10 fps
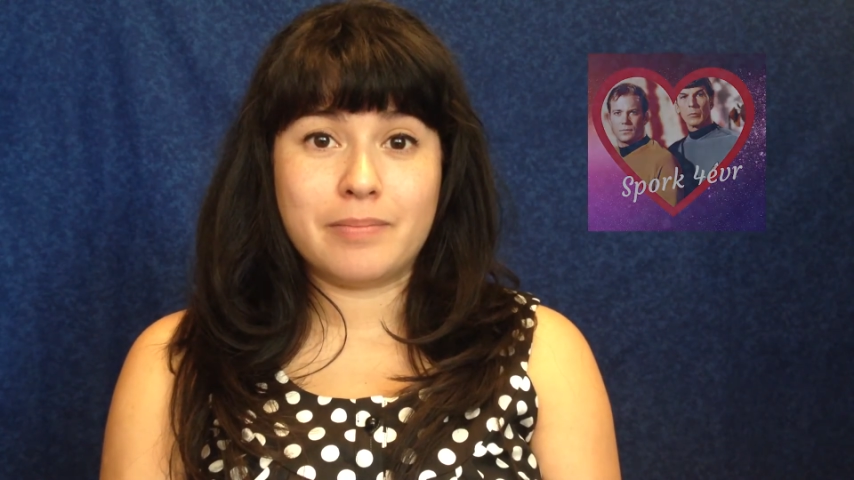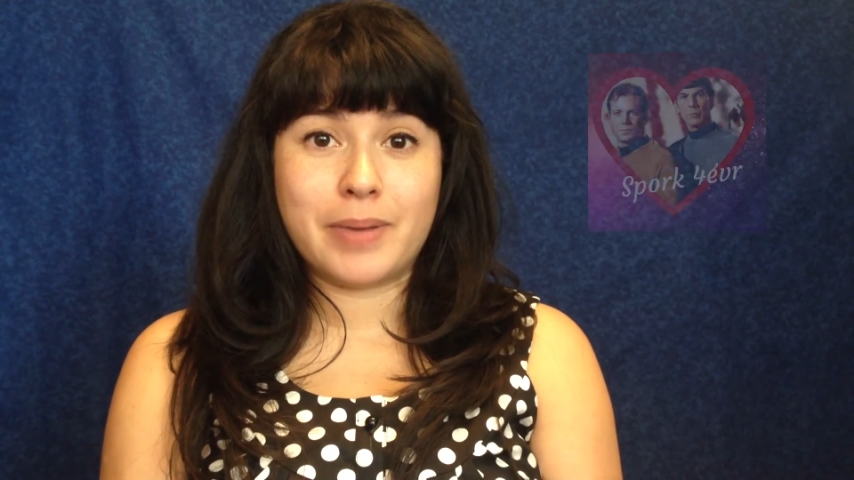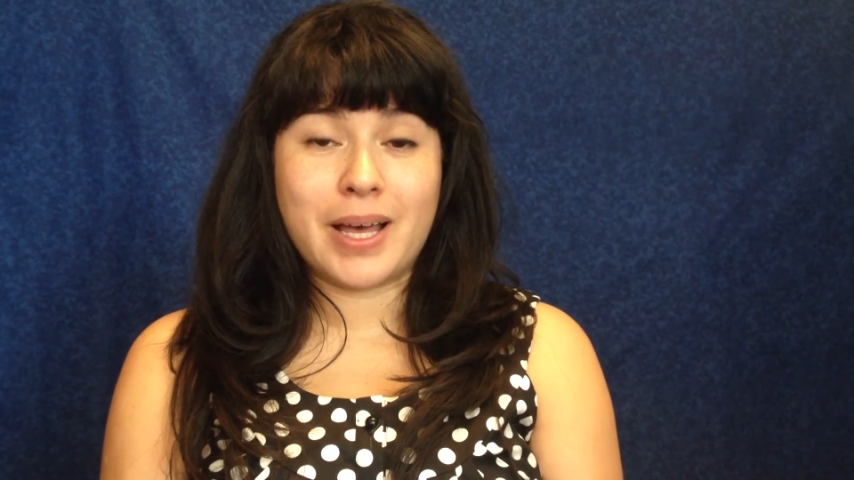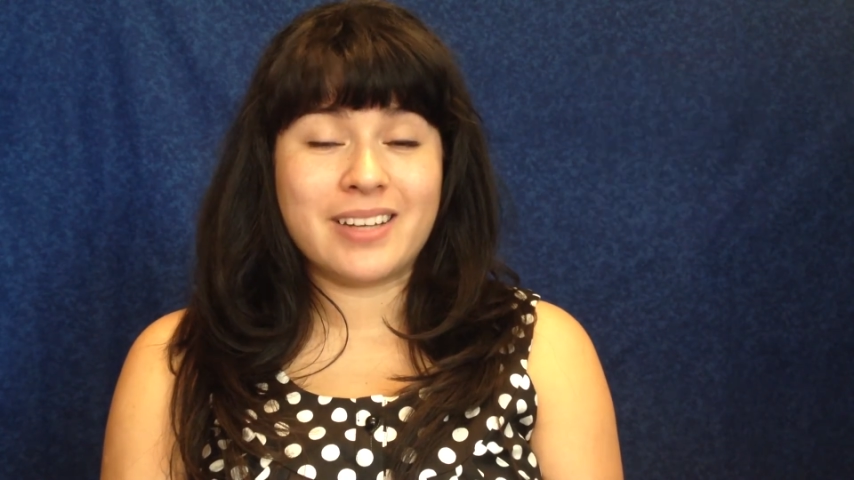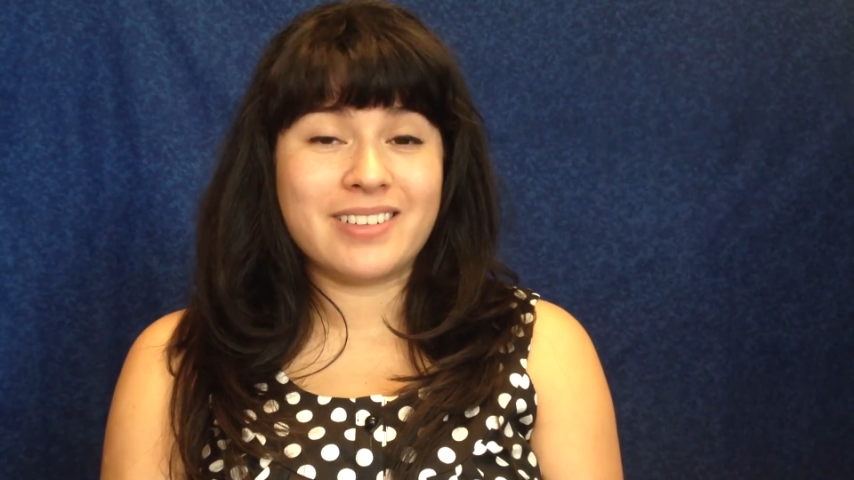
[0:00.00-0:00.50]

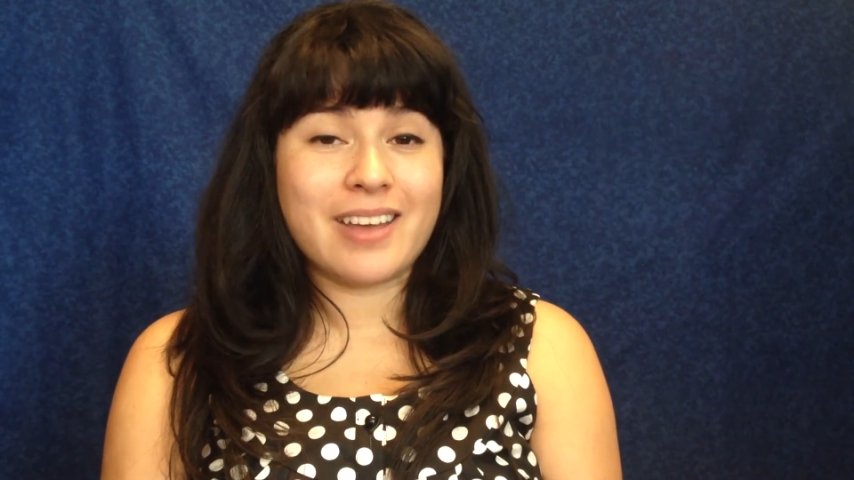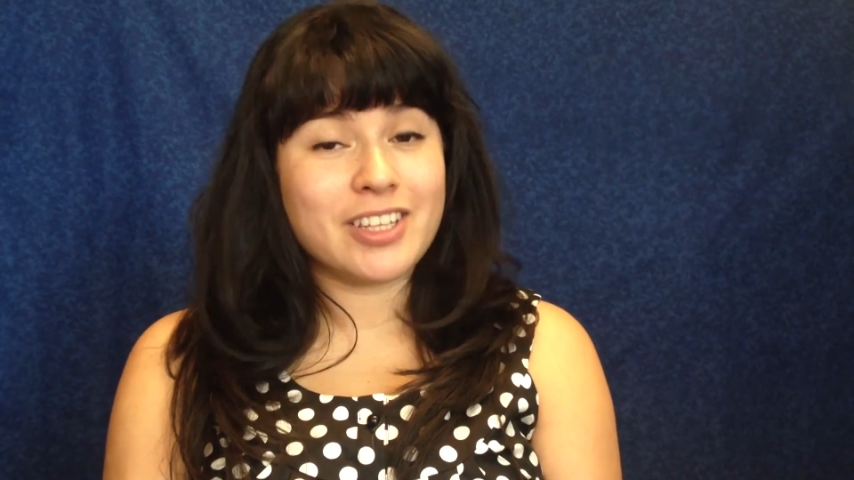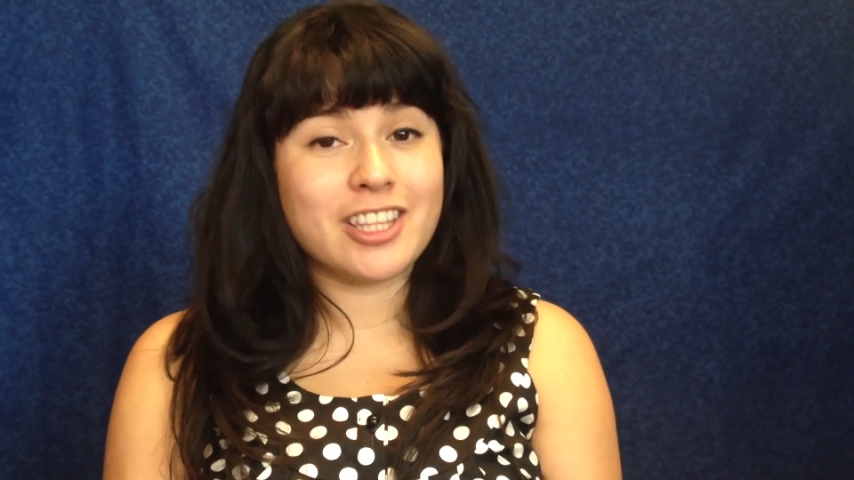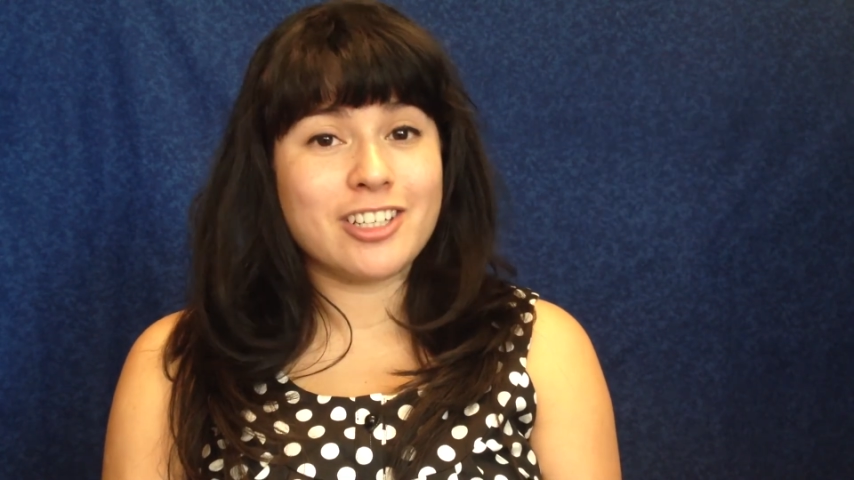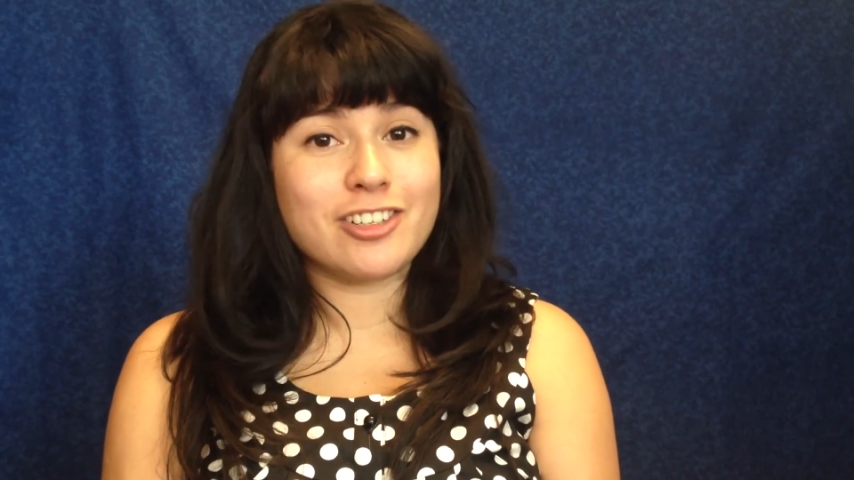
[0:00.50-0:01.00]
but
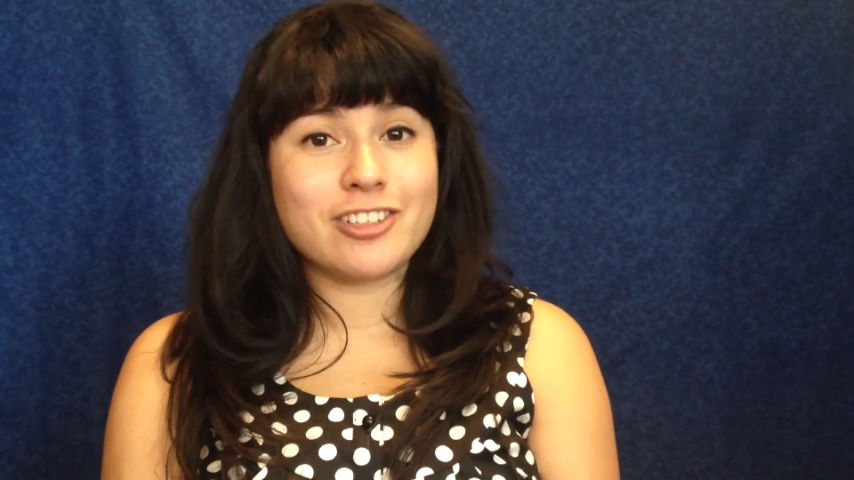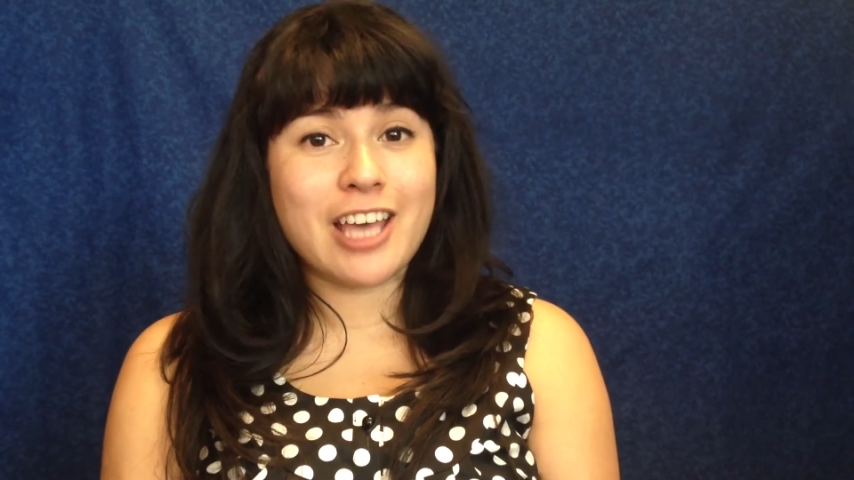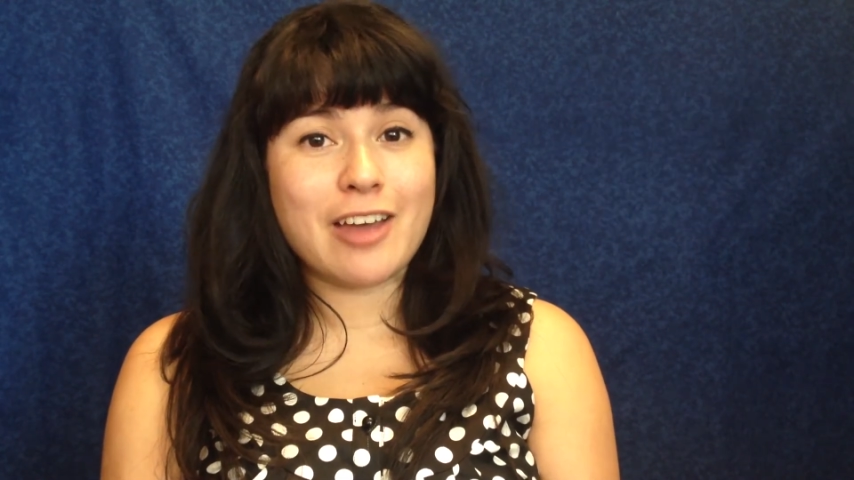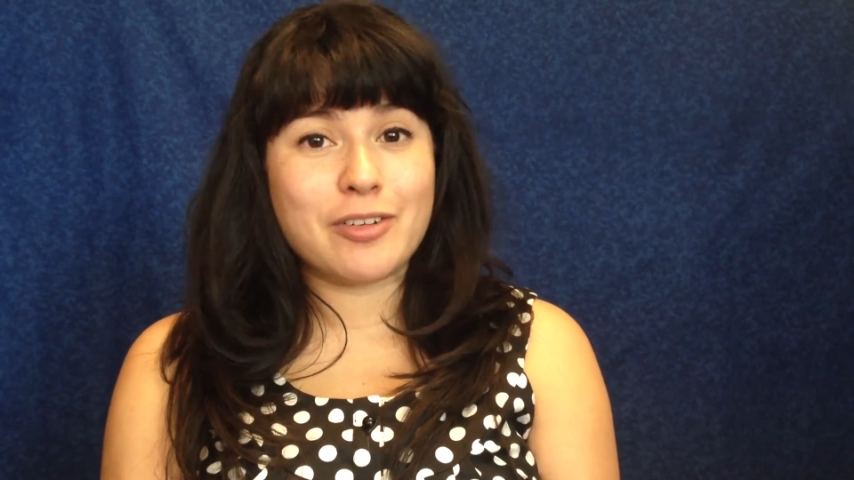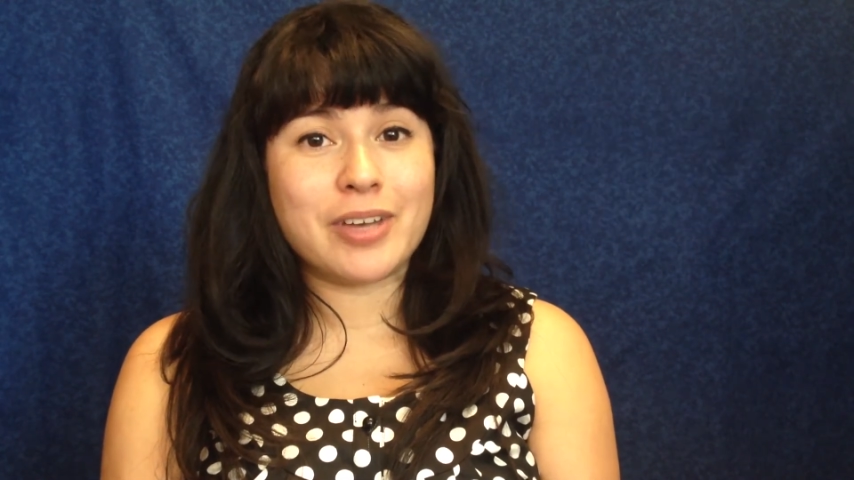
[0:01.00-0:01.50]
everything turns
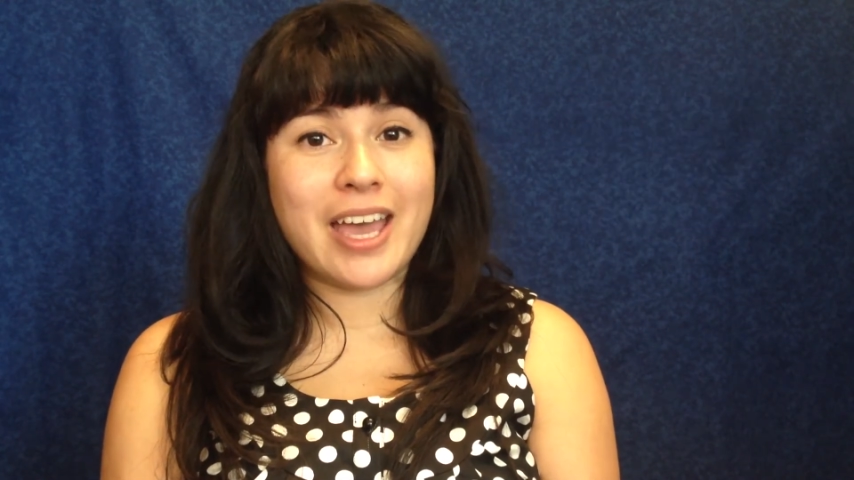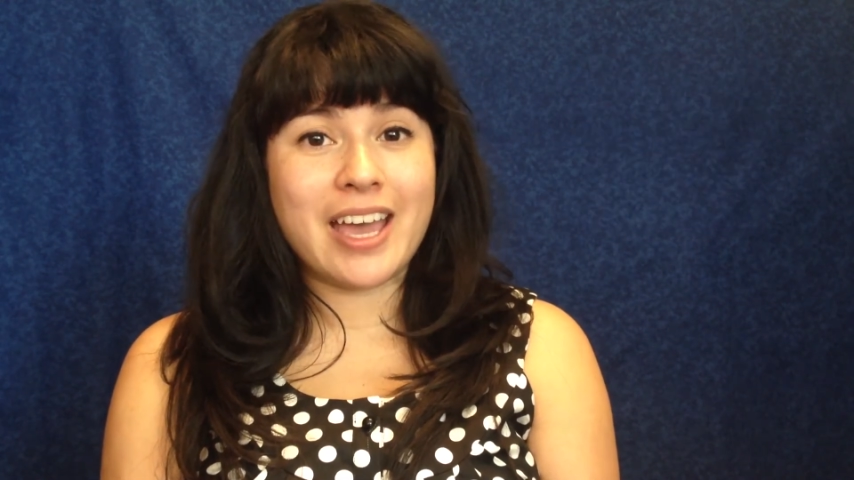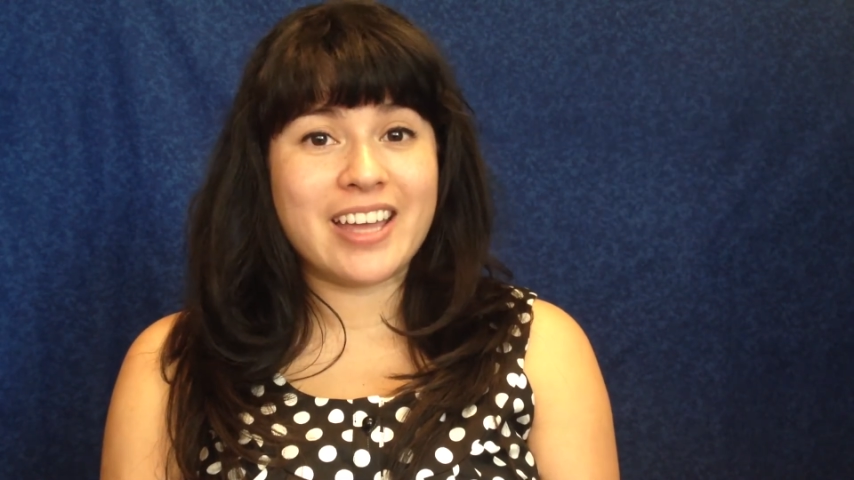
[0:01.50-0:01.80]
out okay,